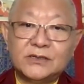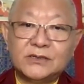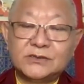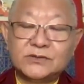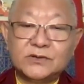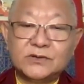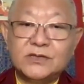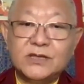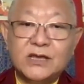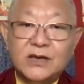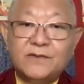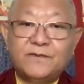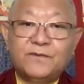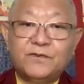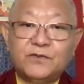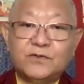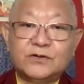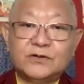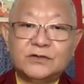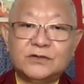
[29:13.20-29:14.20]
So
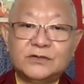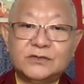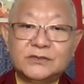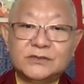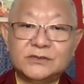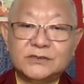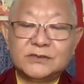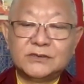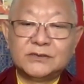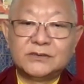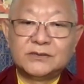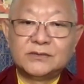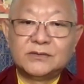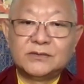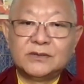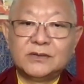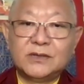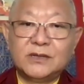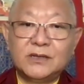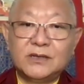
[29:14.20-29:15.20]
therefore,
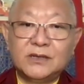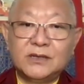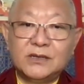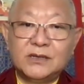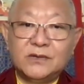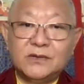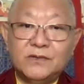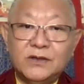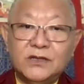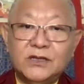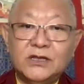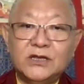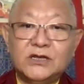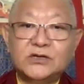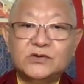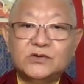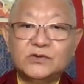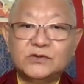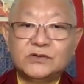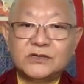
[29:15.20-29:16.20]
we
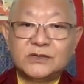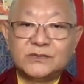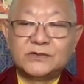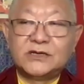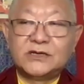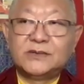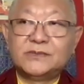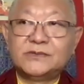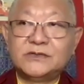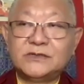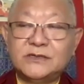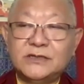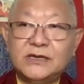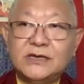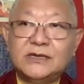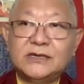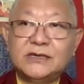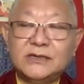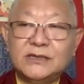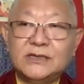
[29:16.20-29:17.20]
need to sometimes
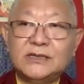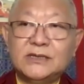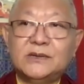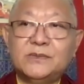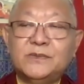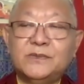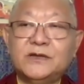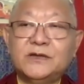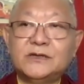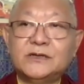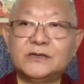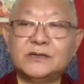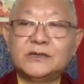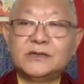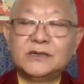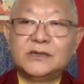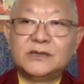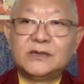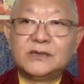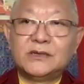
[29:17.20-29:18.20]
think a little bit,
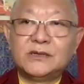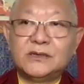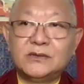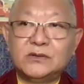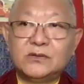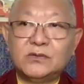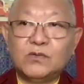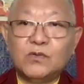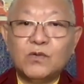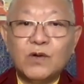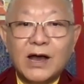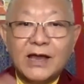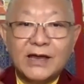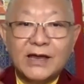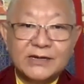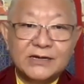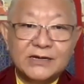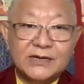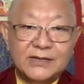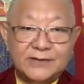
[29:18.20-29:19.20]

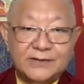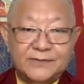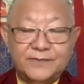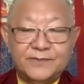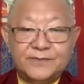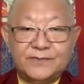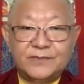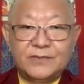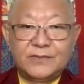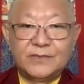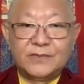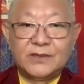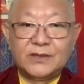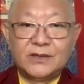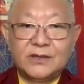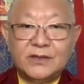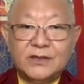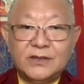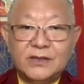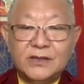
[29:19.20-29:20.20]
widely.
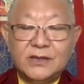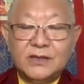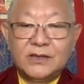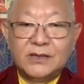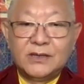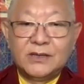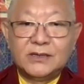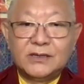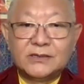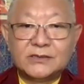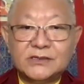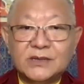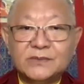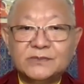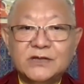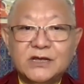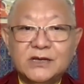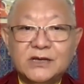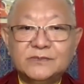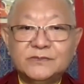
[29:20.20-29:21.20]

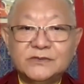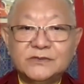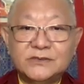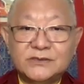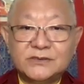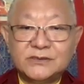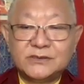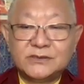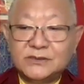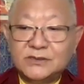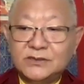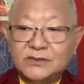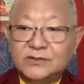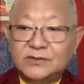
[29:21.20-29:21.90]
Sometimes,